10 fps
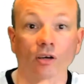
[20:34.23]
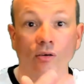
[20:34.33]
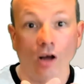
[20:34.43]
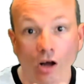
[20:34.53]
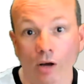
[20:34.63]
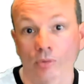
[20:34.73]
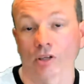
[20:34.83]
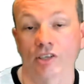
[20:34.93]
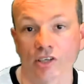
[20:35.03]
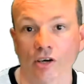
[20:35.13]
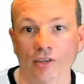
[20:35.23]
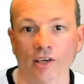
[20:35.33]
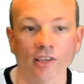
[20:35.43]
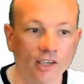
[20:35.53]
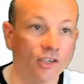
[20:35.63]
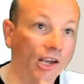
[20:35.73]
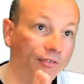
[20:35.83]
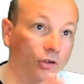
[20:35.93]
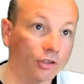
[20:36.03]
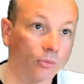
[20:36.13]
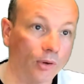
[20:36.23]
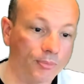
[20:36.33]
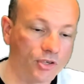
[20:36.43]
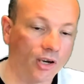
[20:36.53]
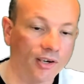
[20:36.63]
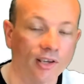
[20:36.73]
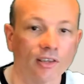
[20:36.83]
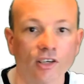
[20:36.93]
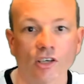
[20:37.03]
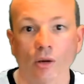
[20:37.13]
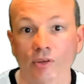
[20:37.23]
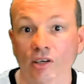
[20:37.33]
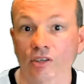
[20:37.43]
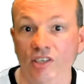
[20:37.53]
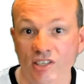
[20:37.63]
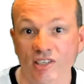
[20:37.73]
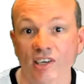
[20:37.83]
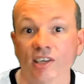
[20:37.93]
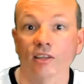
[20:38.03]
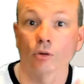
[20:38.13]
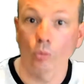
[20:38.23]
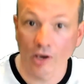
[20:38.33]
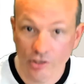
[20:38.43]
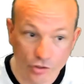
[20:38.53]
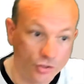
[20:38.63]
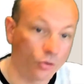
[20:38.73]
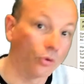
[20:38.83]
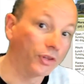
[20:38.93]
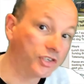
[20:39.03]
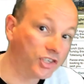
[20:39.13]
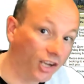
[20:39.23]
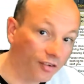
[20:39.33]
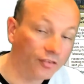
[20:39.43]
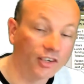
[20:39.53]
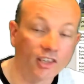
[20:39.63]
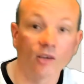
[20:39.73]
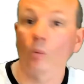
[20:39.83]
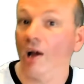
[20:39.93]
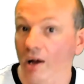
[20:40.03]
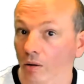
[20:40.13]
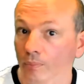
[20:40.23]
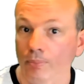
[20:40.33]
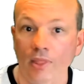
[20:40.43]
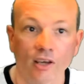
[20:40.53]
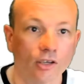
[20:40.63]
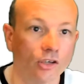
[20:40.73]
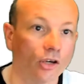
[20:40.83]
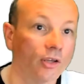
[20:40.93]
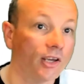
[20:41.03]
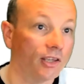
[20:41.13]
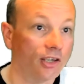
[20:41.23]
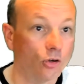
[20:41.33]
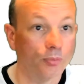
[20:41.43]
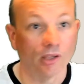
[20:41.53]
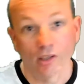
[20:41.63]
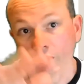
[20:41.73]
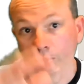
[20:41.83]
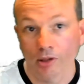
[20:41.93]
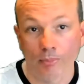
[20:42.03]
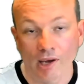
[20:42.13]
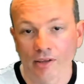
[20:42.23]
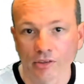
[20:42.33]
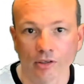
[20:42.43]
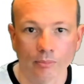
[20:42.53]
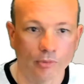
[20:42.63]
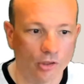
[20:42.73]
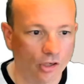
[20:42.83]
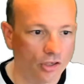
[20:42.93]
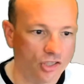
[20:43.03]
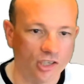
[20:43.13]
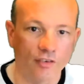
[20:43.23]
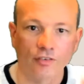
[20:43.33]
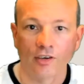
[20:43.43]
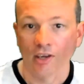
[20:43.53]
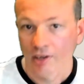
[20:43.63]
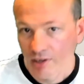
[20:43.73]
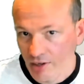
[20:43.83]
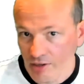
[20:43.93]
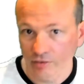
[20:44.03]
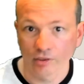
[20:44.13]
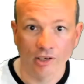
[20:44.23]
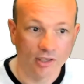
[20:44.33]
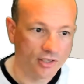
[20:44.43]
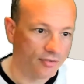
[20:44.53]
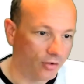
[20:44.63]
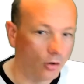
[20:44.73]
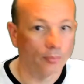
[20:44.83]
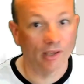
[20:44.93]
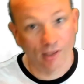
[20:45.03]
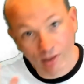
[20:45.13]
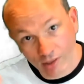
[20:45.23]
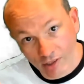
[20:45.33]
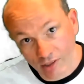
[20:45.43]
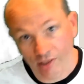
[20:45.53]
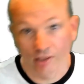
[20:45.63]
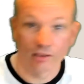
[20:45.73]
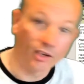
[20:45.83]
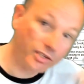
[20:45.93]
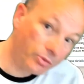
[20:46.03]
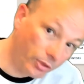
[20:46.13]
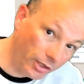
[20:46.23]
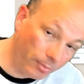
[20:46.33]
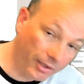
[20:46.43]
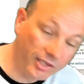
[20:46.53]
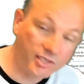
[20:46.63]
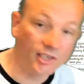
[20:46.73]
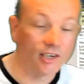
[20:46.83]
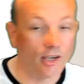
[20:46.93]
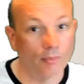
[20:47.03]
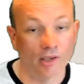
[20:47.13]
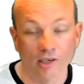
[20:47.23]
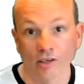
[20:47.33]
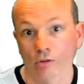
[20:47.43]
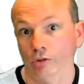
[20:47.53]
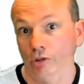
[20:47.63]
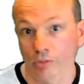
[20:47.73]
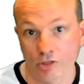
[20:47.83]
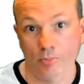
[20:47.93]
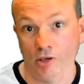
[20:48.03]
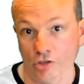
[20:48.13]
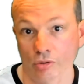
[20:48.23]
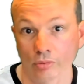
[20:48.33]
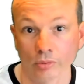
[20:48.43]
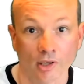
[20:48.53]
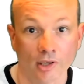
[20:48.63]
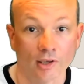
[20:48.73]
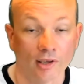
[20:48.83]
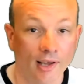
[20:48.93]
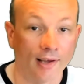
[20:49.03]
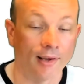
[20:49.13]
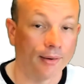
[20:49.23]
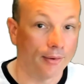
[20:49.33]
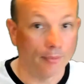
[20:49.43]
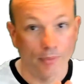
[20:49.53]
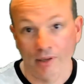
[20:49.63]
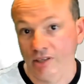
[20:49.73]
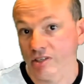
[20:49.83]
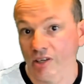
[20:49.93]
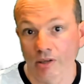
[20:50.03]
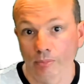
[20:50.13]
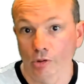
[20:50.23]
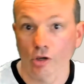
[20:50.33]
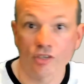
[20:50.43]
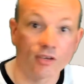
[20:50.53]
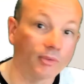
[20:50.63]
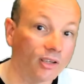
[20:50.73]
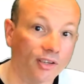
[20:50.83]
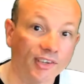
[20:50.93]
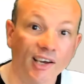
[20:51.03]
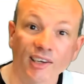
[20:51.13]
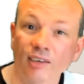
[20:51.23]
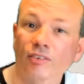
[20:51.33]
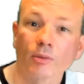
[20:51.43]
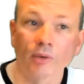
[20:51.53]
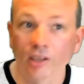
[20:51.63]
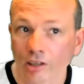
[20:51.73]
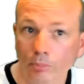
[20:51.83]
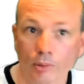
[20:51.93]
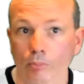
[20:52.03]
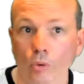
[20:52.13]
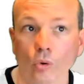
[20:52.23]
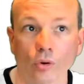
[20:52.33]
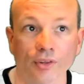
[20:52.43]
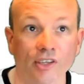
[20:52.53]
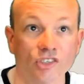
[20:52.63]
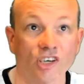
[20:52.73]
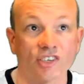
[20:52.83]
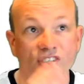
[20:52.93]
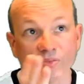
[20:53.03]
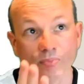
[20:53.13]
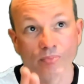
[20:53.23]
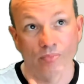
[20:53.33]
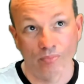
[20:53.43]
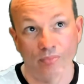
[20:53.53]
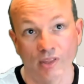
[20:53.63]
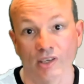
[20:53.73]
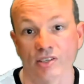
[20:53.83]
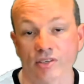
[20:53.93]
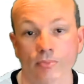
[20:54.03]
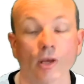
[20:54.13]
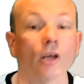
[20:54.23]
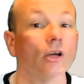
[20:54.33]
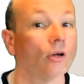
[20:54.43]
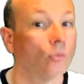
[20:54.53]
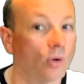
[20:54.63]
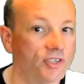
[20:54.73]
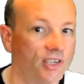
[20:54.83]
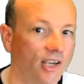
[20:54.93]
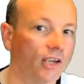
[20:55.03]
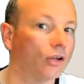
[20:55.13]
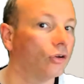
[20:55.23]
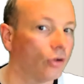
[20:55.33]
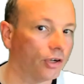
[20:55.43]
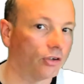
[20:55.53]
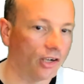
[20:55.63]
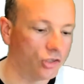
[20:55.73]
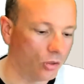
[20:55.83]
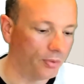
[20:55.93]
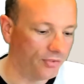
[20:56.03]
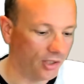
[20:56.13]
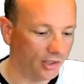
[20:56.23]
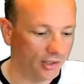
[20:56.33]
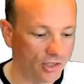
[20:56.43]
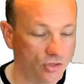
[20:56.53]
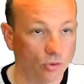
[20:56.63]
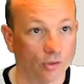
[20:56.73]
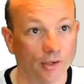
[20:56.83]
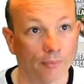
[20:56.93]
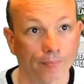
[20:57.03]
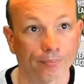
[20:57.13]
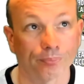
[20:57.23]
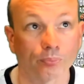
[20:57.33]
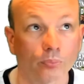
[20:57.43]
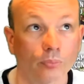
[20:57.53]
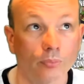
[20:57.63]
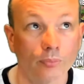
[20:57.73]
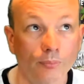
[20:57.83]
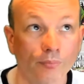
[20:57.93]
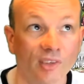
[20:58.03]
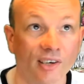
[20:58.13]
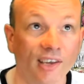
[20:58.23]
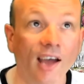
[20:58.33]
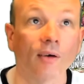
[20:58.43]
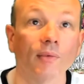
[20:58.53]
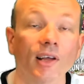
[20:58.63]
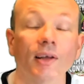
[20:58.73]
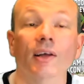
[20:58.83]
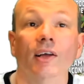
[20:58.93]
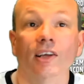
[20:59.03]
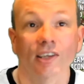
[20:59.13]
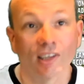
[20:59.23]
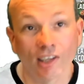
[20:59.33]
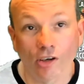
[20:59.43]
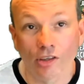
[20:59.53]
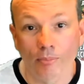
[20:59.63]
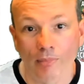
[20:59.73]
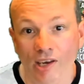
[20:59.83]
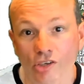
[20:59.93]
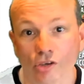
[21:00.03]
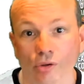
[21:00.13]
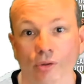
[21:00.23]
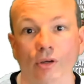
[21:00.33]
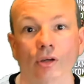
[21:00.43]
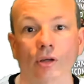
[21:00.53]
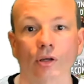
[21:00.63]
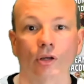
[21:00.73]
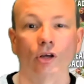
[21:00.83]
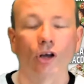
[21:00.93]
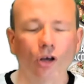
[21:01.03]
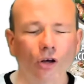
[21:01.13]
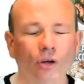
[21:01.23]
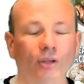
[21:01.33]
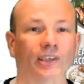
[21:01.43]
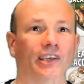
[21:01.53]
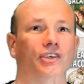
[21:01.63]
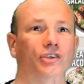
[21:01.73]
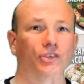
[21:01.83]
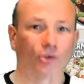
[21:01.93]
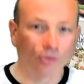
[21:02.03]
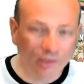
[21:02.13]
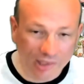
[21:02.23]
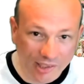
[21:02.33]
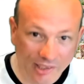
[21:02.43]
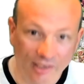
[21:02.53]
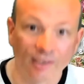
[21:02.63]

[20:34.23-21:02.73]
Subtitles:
I would like to go there. And then you have a look at the website, then you go in there and you see the waitress or the chef. And you think, wow, there could be a little bit about them. Chef Henry is from Italy and he likes cooking pizza. Come in and he'll do you a special pizza, something like that. Give them a little bit more than just this. Once again, not a great job of telling their story. Now, you click on the menu. Holy dooly!